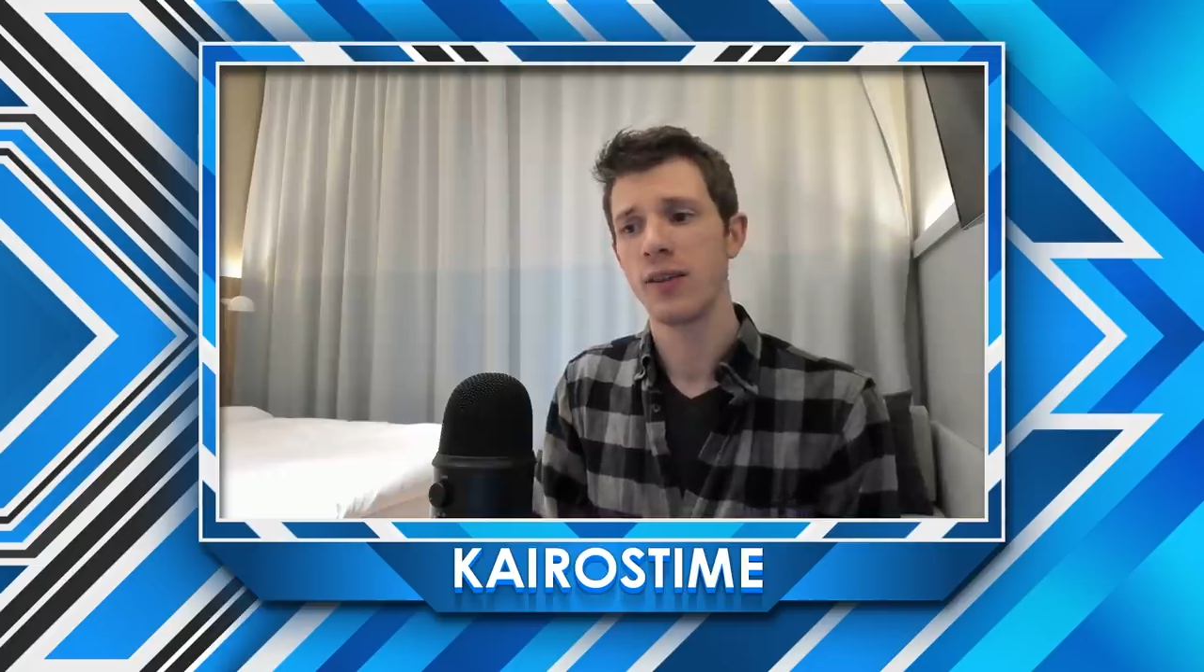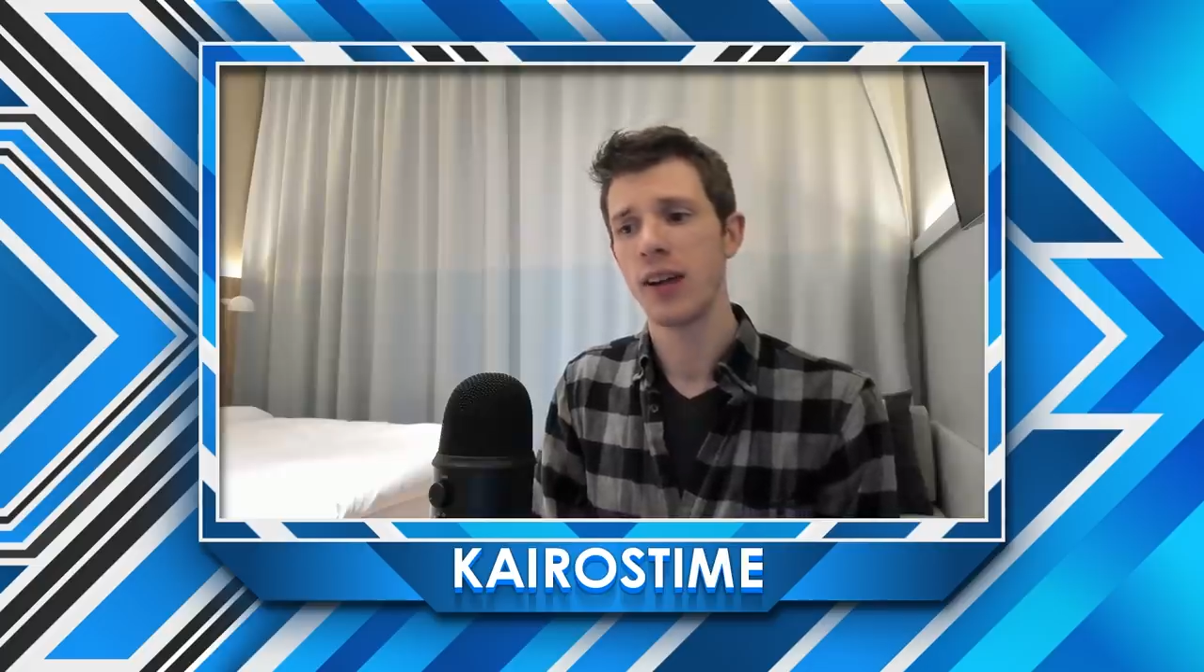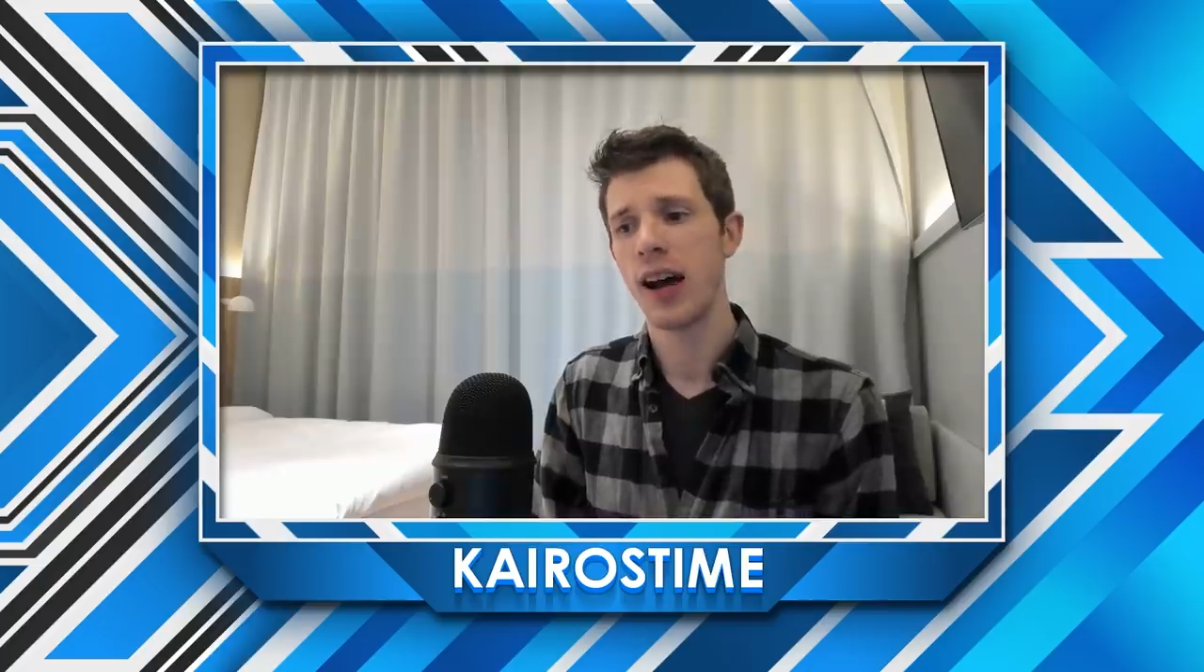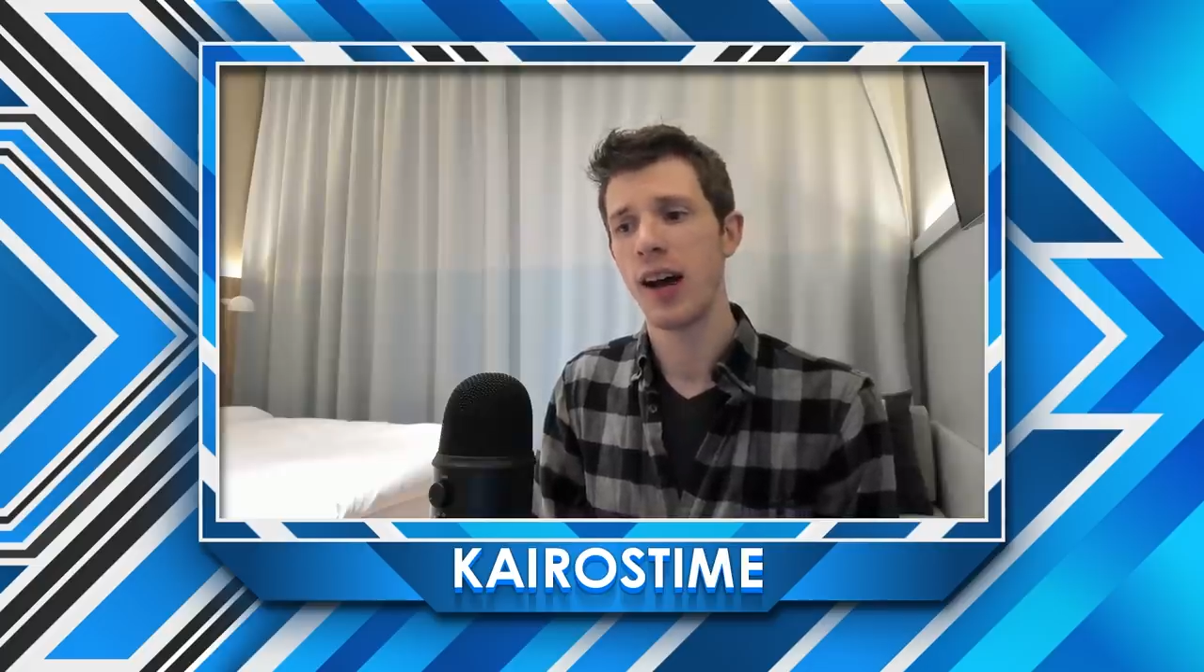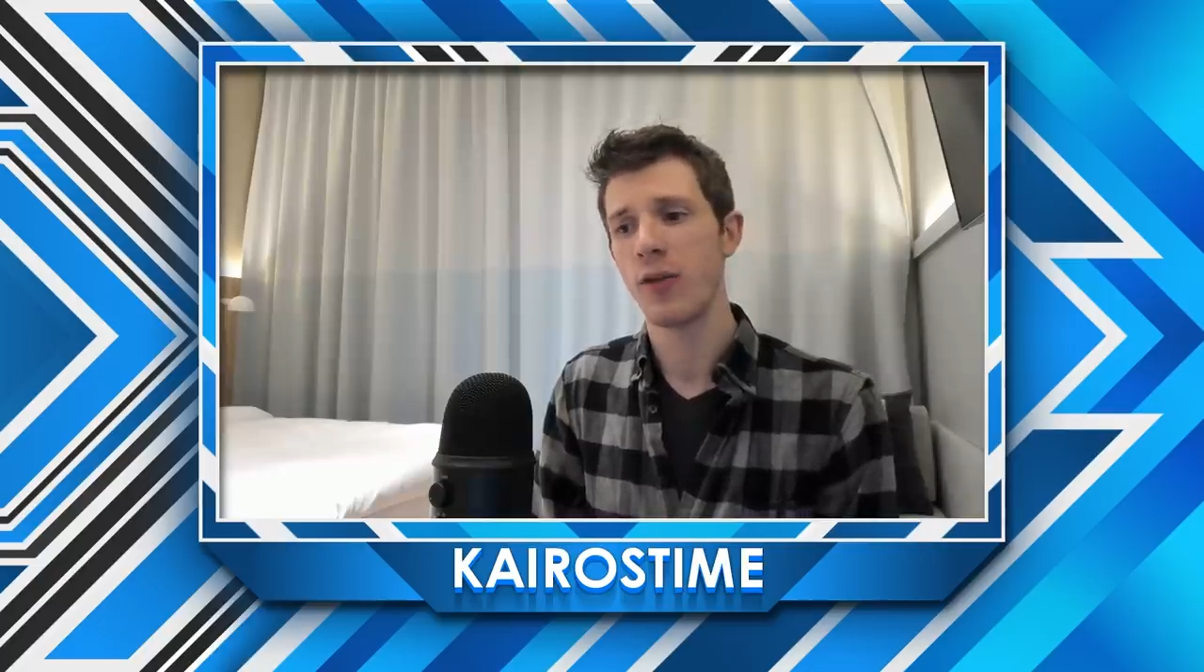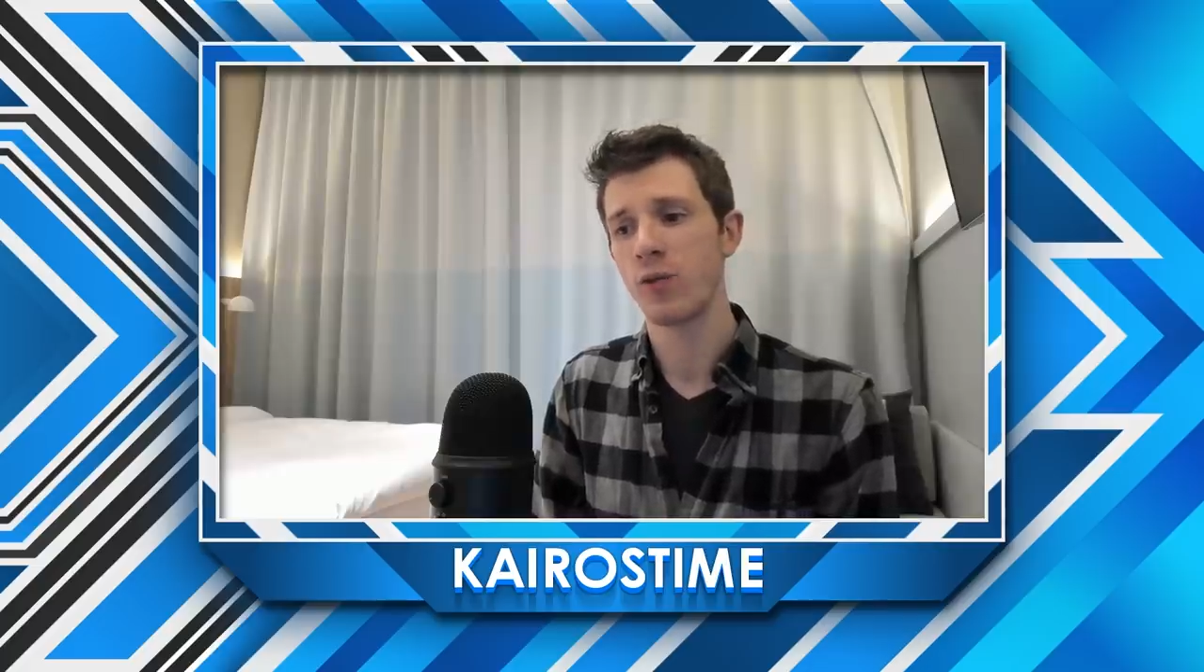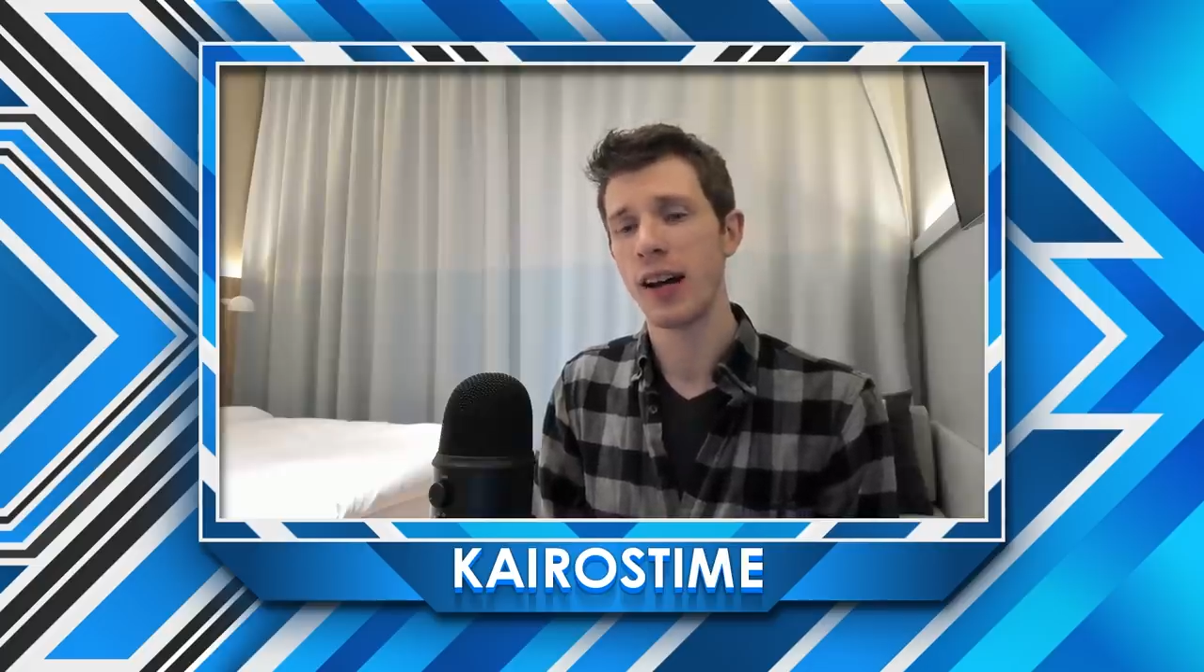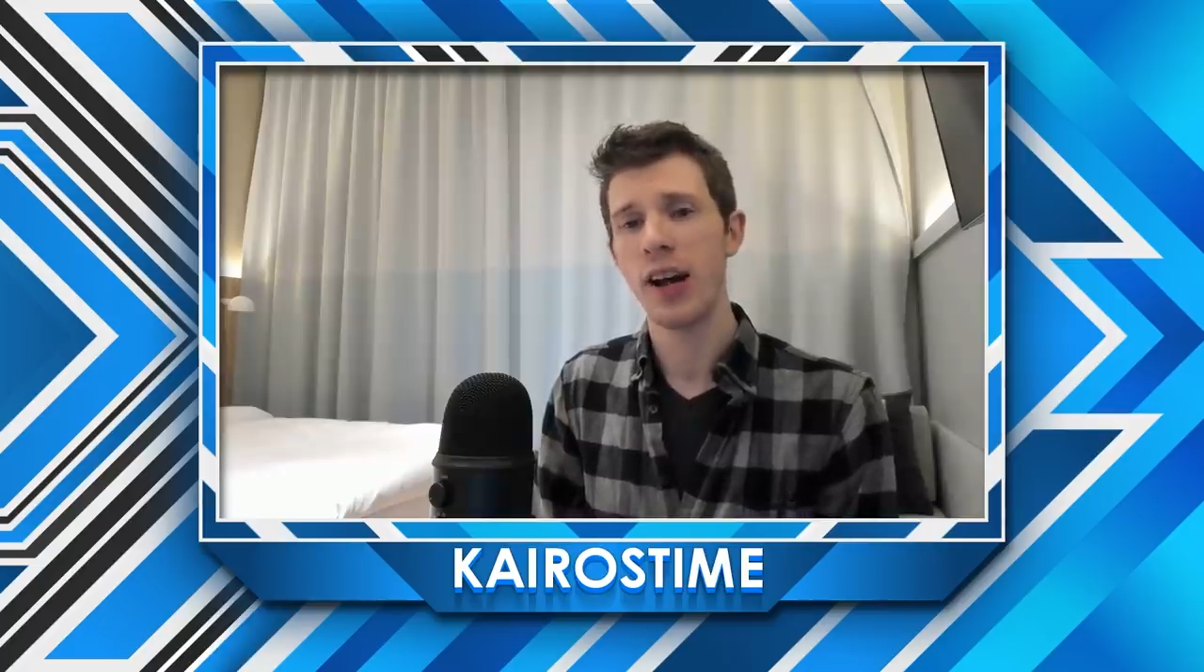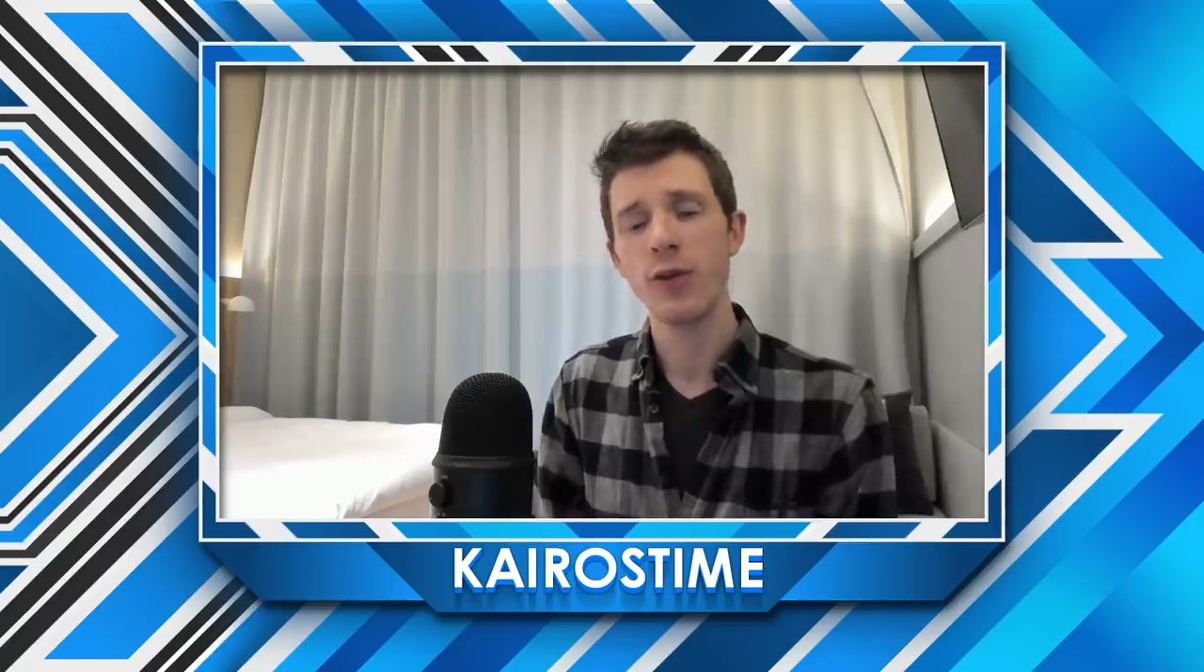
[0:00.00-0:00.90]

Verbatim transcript: uh, right now,